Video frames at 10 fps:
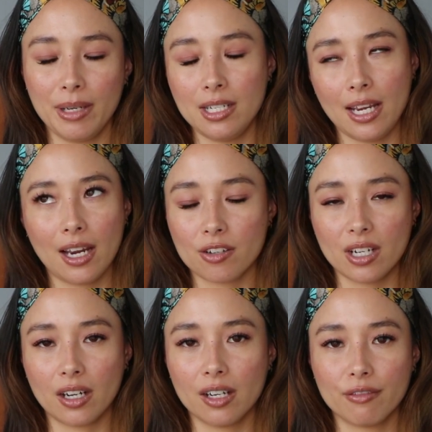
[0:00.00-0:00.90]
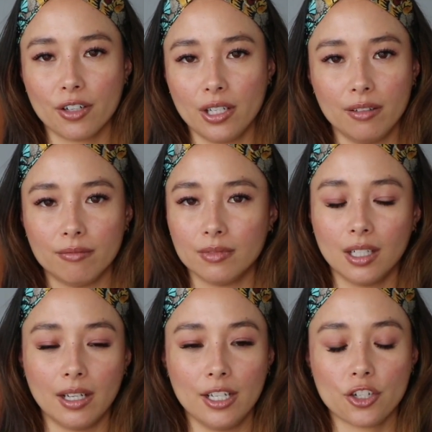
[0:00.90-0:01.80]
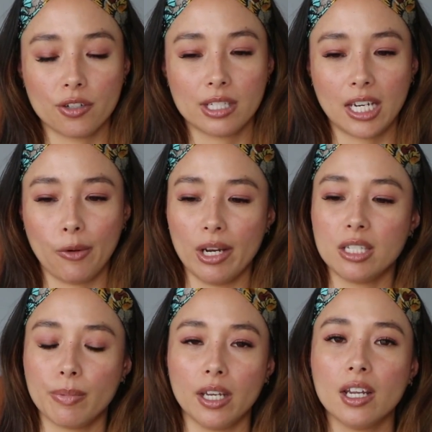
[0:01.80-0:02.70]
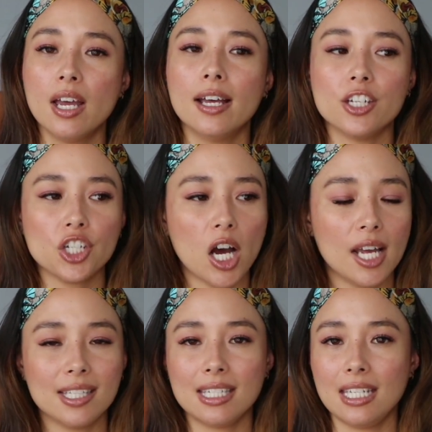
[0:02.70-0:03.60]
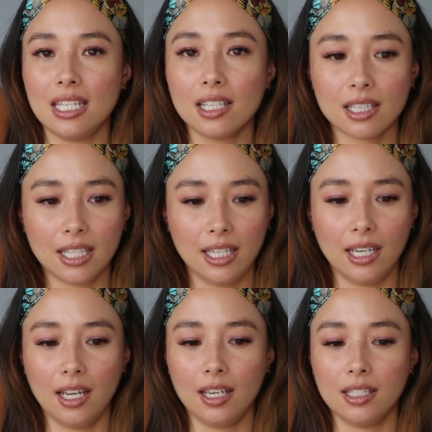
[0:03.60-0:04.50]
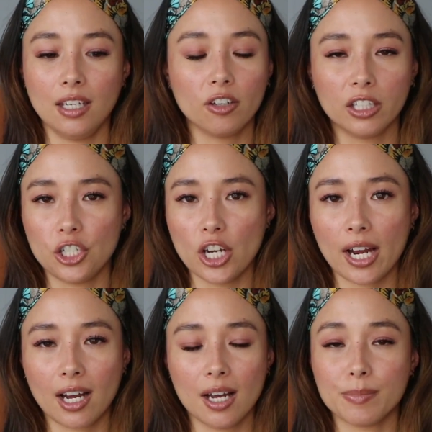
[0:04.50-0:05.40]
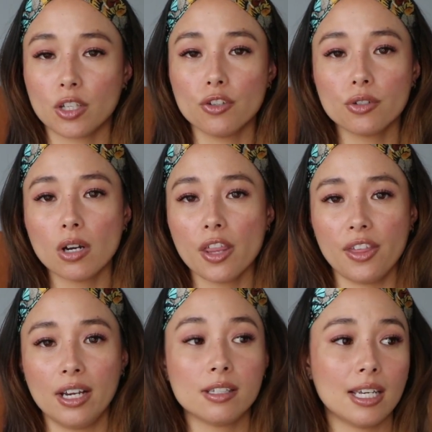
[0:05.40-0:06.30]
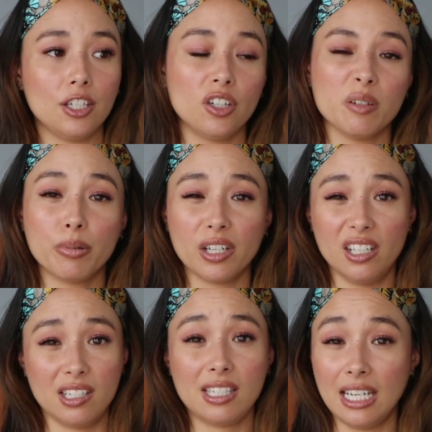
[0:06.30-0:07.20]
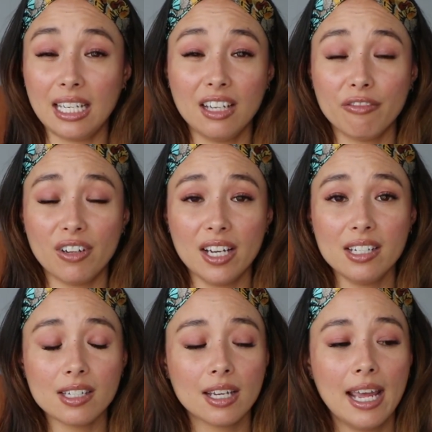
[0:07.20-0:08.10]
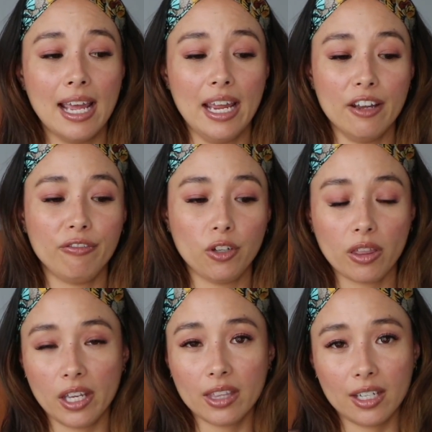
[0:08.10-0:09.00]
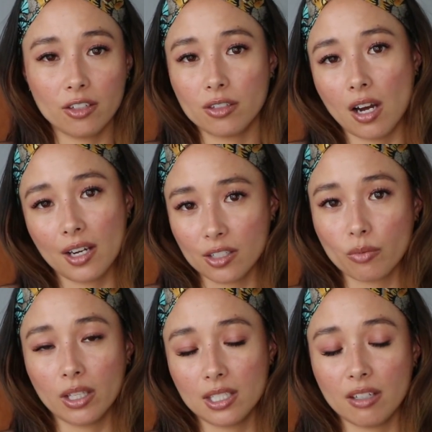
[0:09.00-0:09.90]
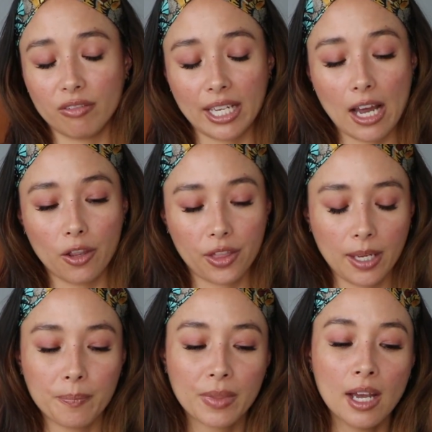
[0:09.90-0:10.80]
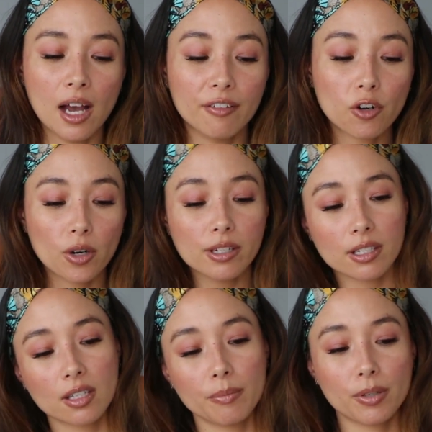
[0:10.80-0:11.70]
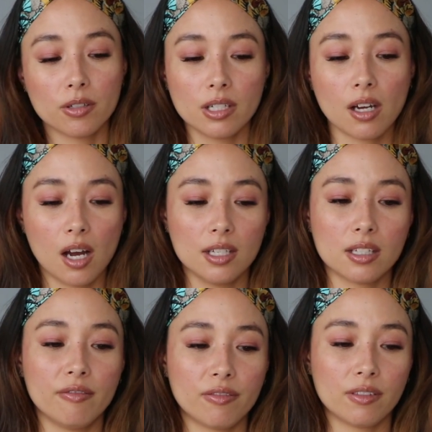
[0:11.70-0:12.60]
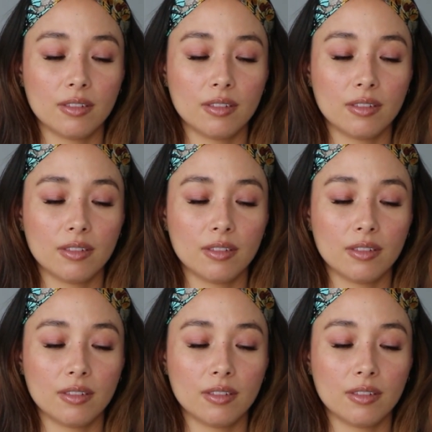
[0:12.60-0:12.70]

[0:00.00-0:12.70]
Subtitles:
I mean, daycare is not covered in insurance anyways, but shots, teeth cleaning, yearly checkups, those are all things that you can put in a sinking fund if you think that your dog is relatively healthy. Of course, the pros and cons of